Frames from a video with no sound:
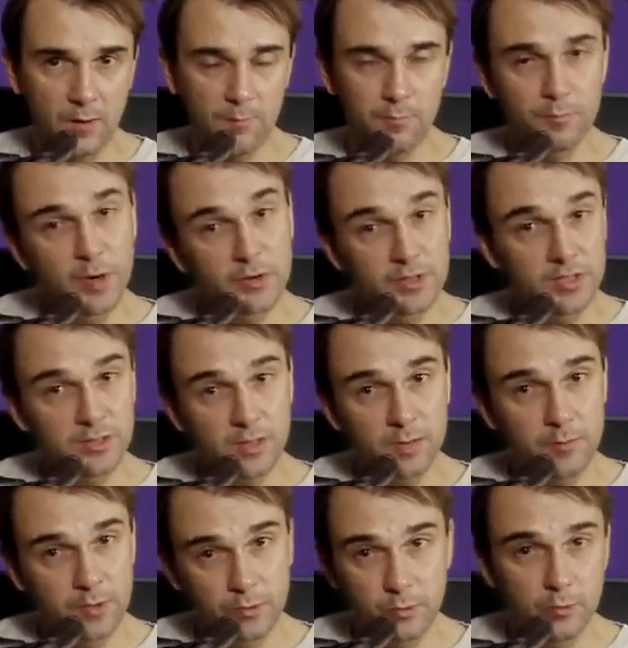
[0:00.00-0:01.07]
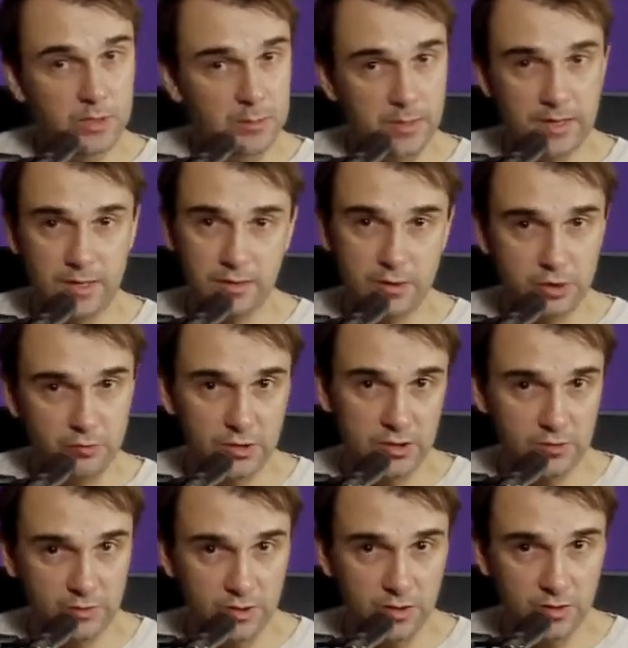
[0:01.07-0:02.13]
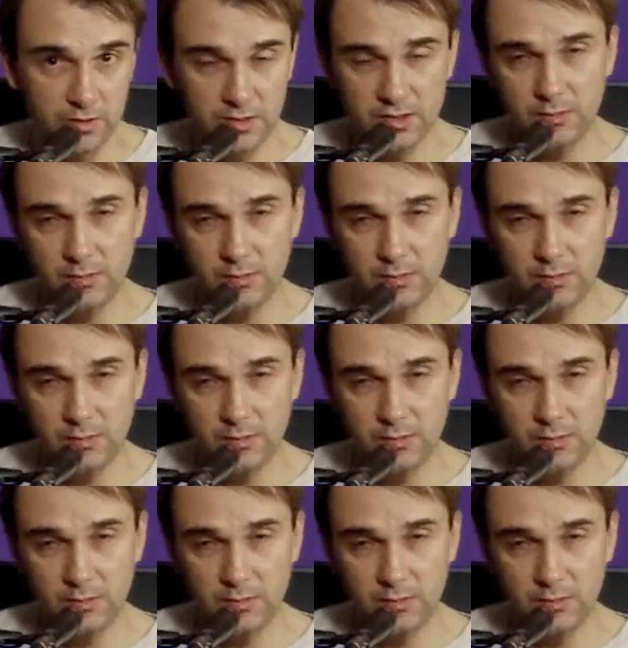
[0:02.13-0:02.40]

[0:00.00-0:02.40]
Most of the time it will always be hitting the strings regardless.